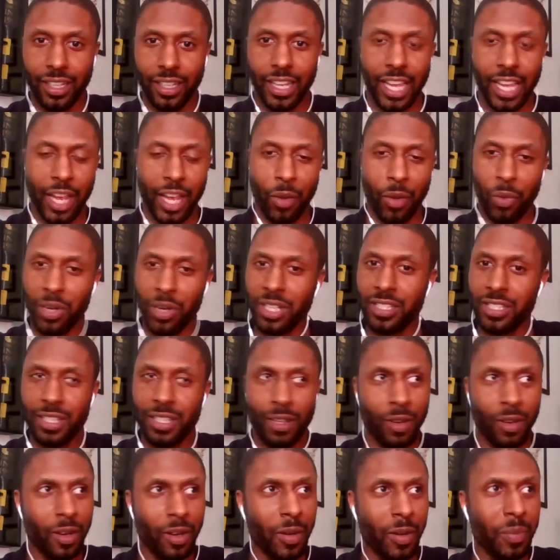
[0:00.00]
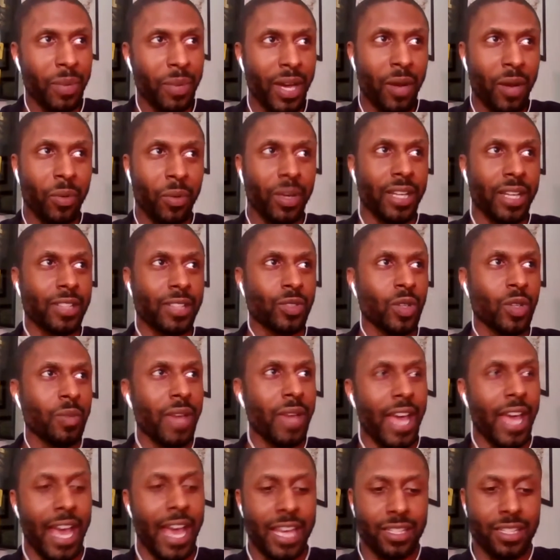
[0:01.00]
And what is it all about? And so
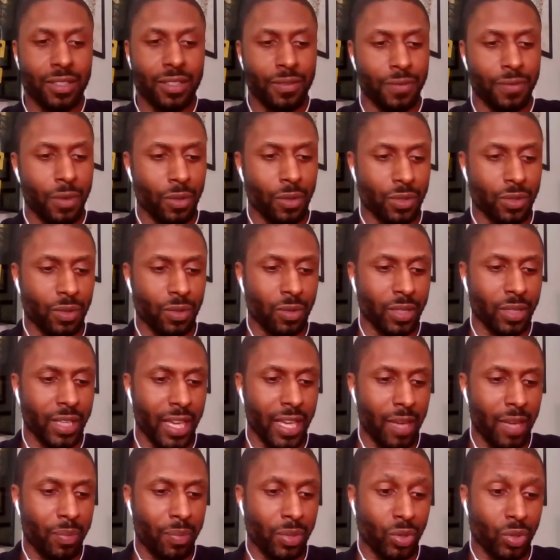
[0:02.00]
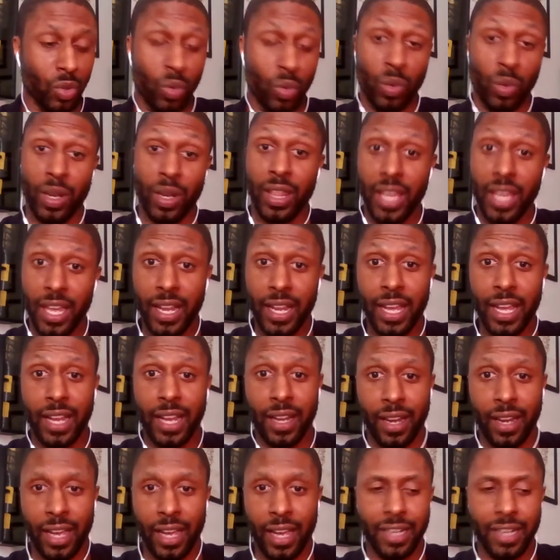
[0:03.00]
I'm asking folks on campus who were there
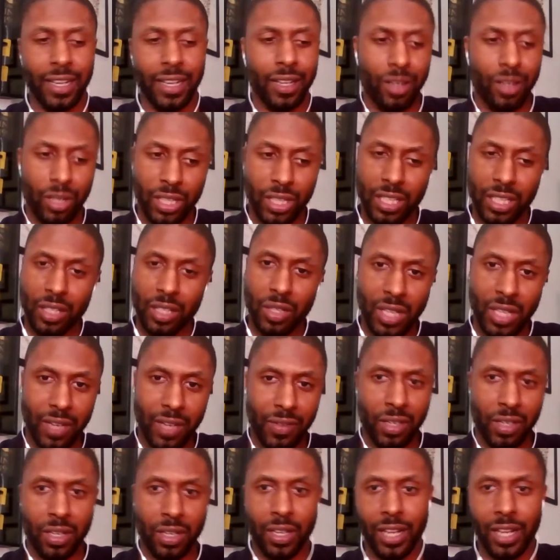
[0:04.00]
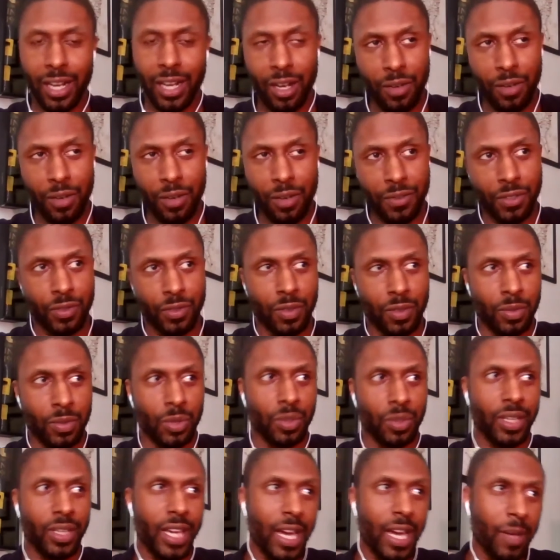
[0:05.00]
that night. And they're like, oh, yeah, you never heard of the Alphas from
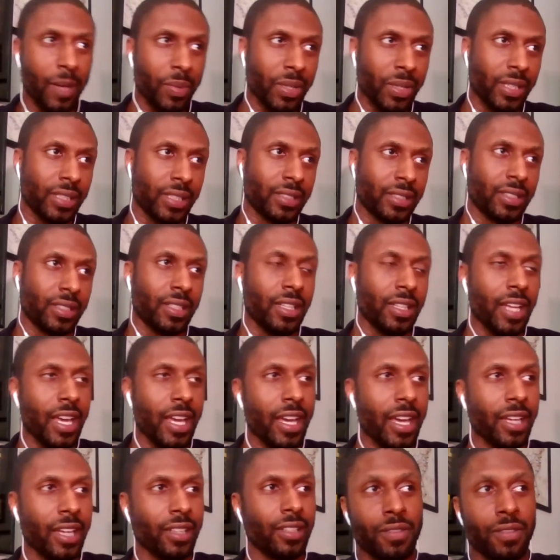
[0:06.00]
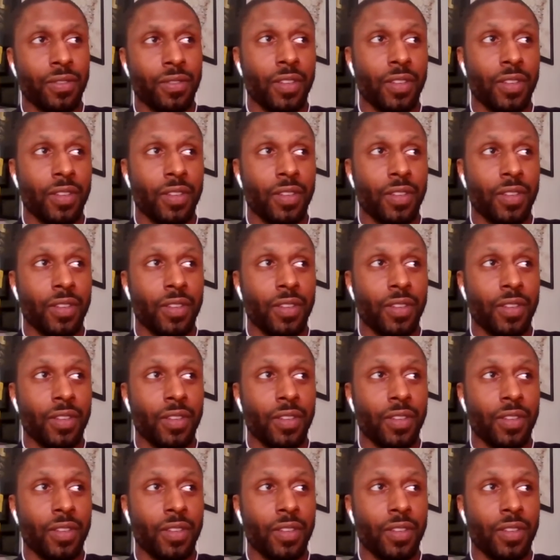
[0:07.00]
the Kappa, this and that.